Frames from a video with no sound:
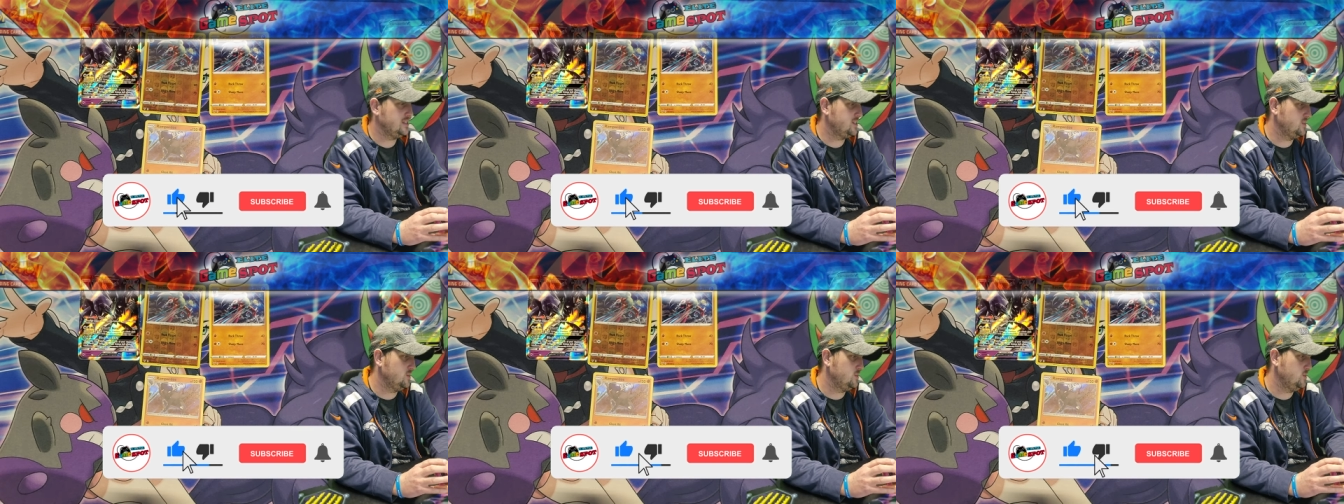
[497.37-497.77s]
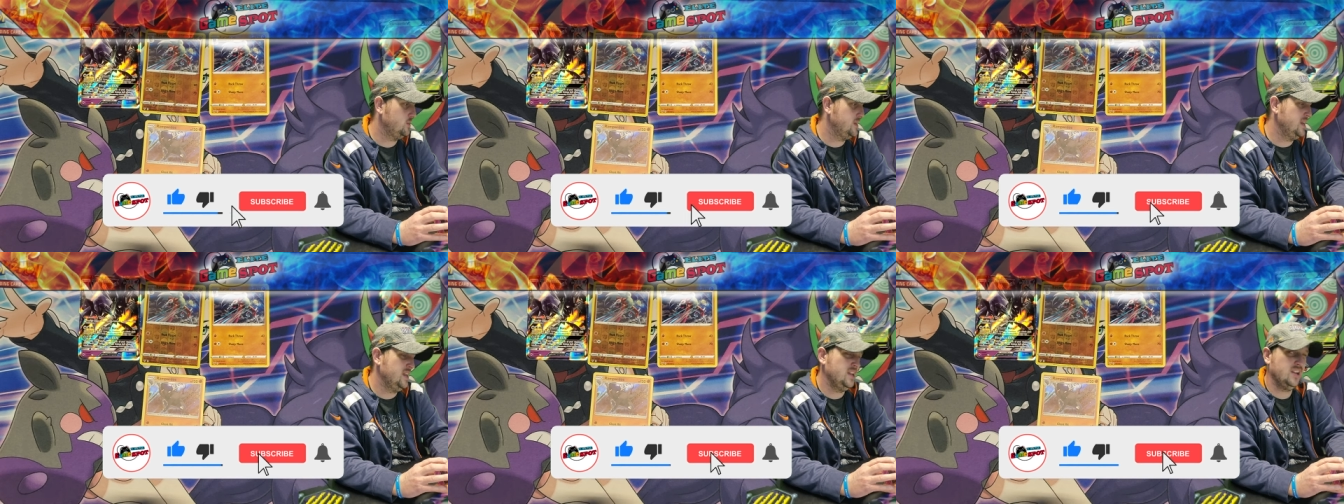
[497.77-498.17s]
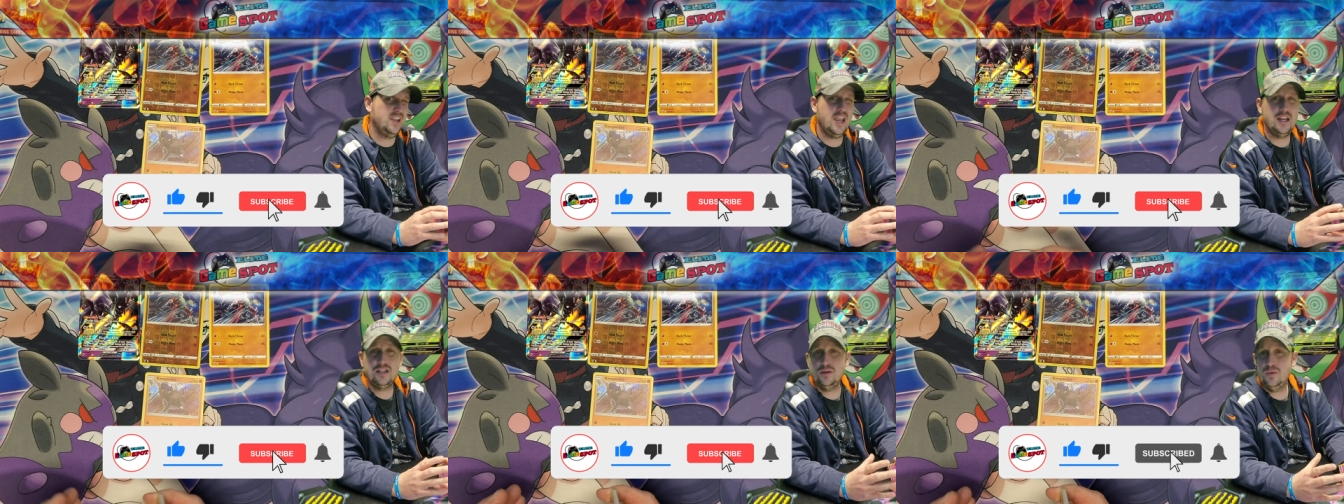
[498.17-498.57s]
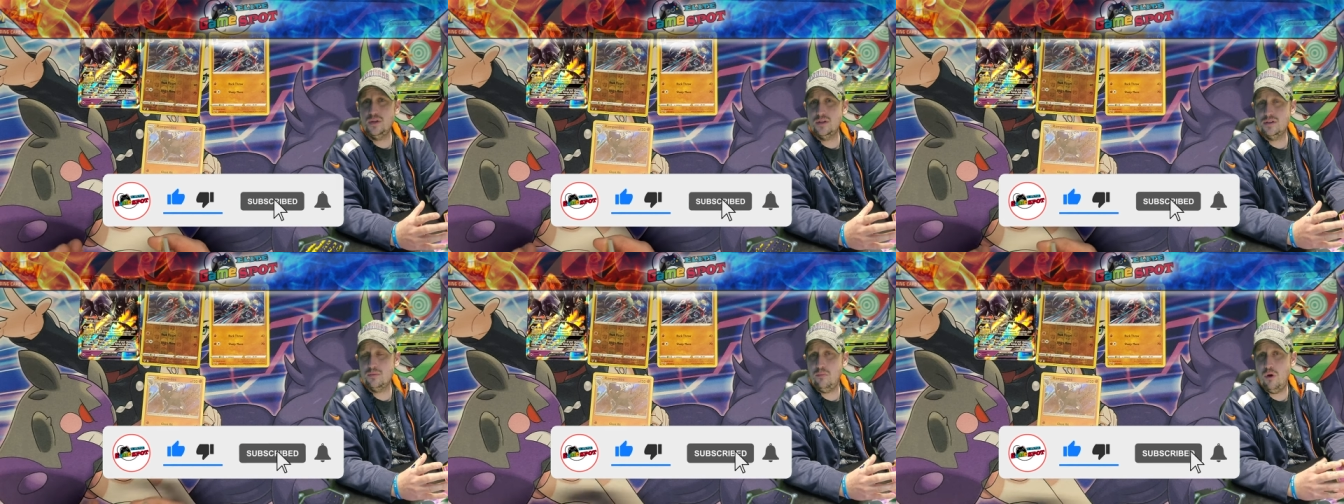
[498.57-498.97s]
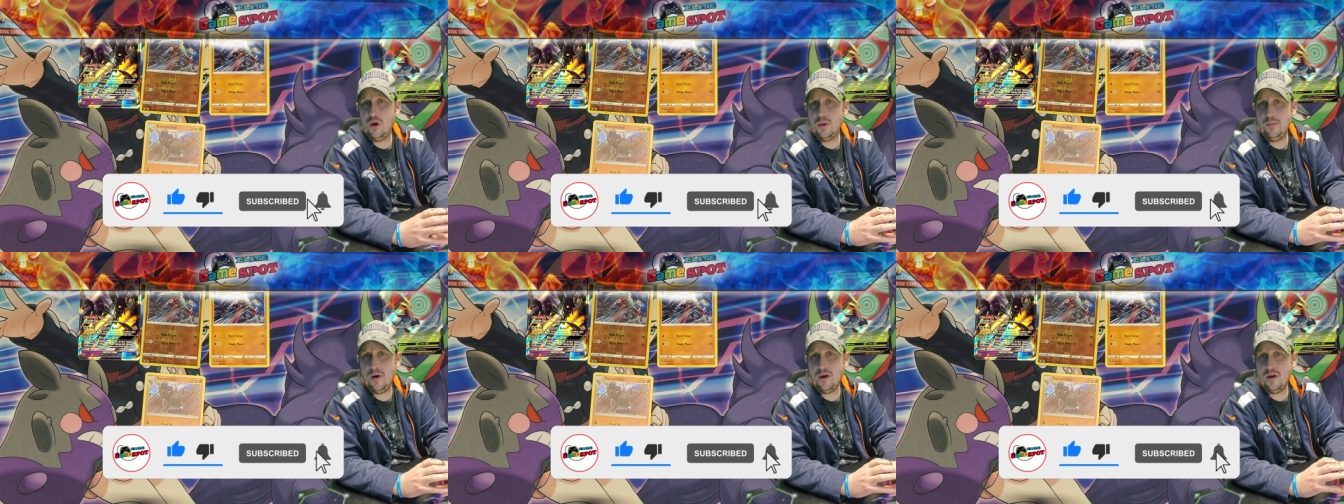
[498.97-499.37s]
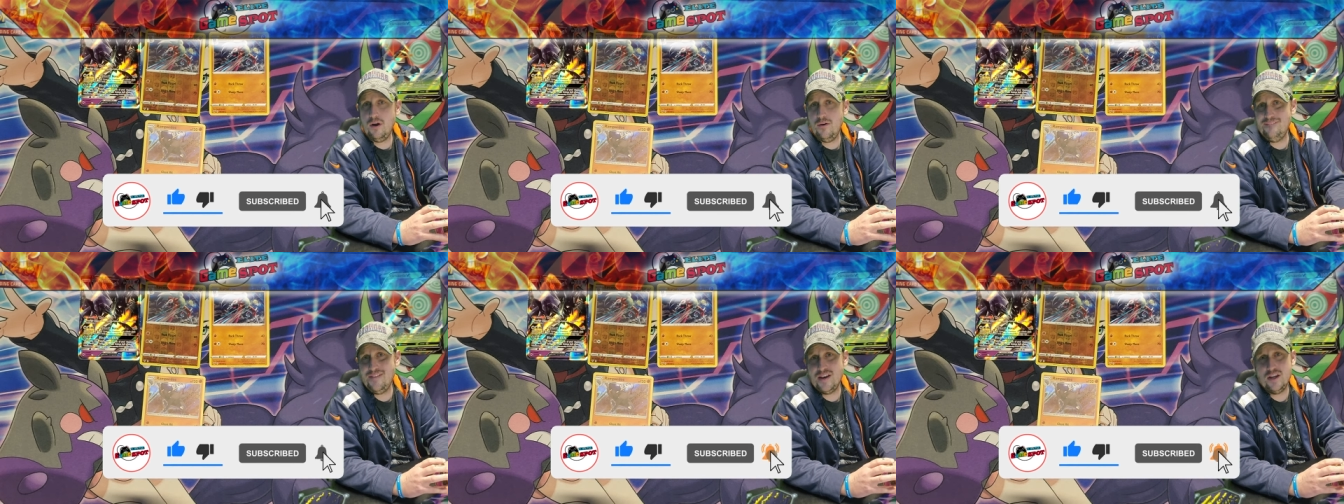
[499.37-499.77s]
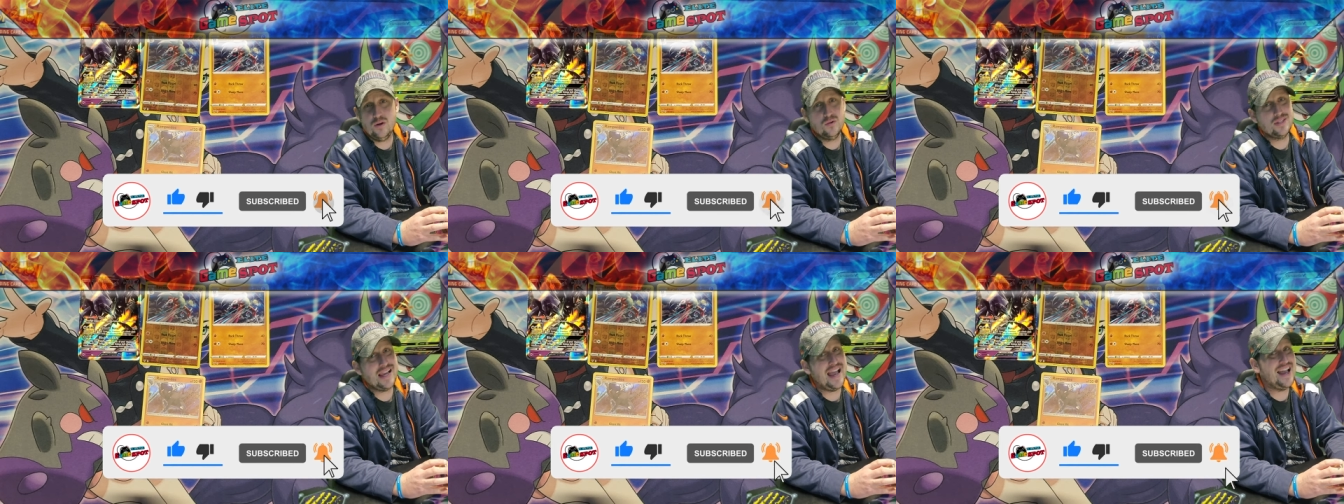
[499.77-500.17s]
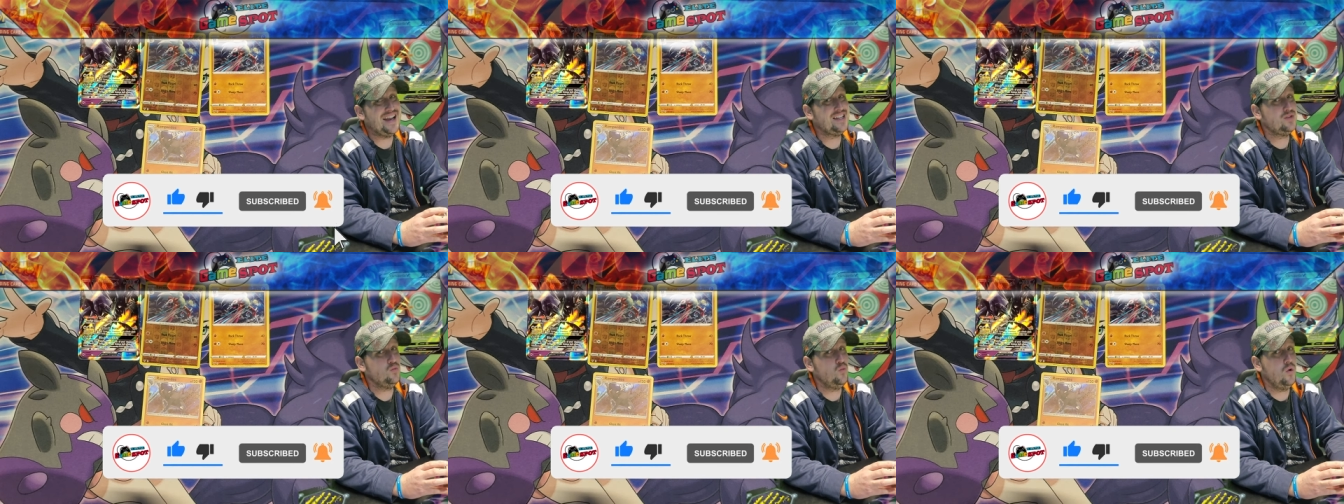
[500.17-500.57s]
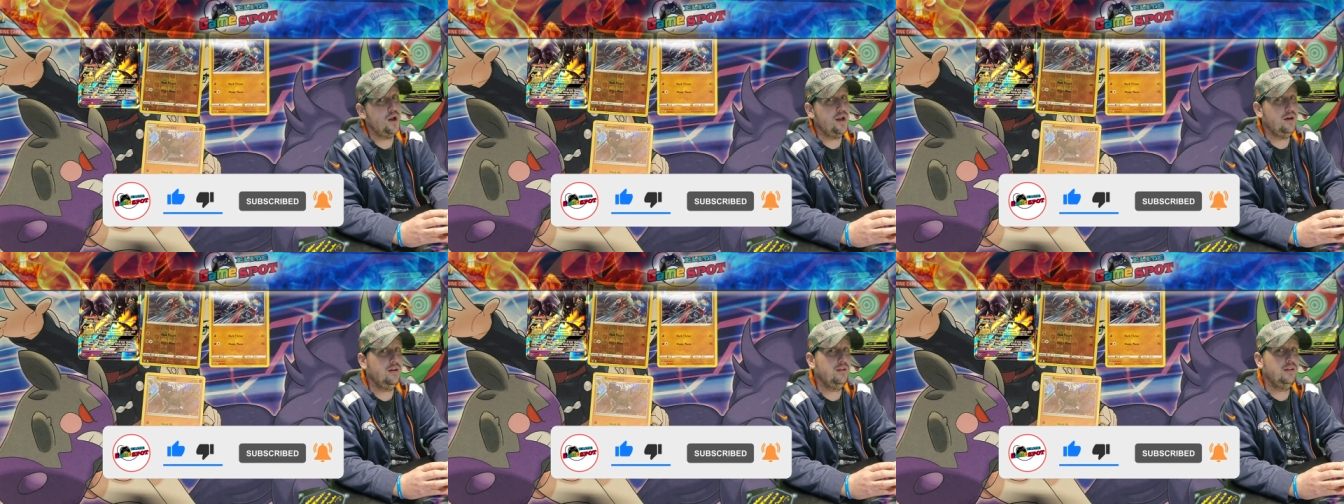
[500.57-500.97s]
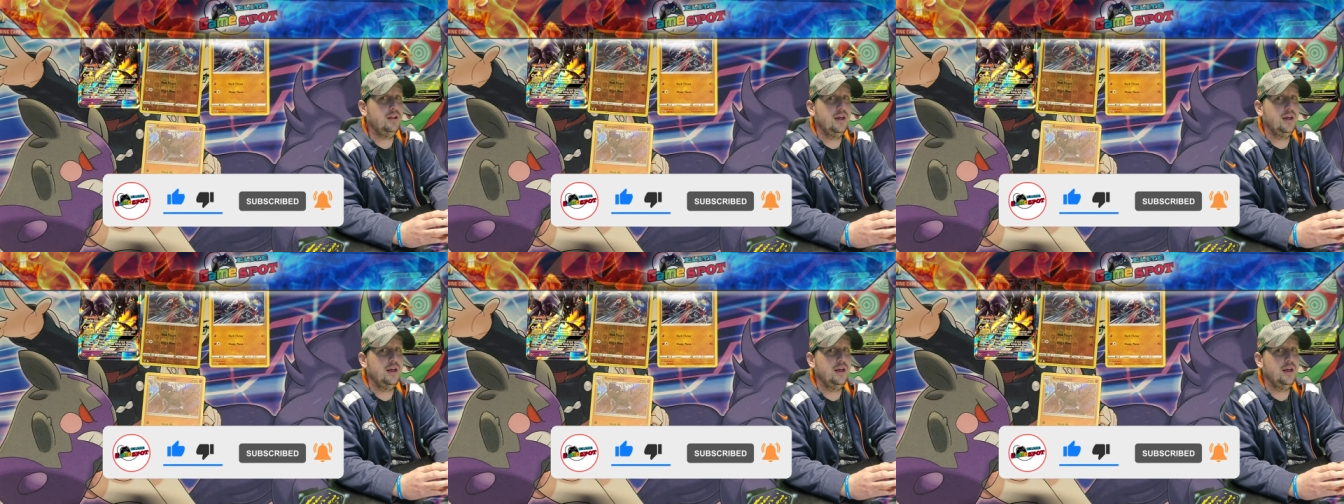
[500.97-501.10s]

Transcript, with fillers: So, occasionally we do some Pokemon Go videos as well.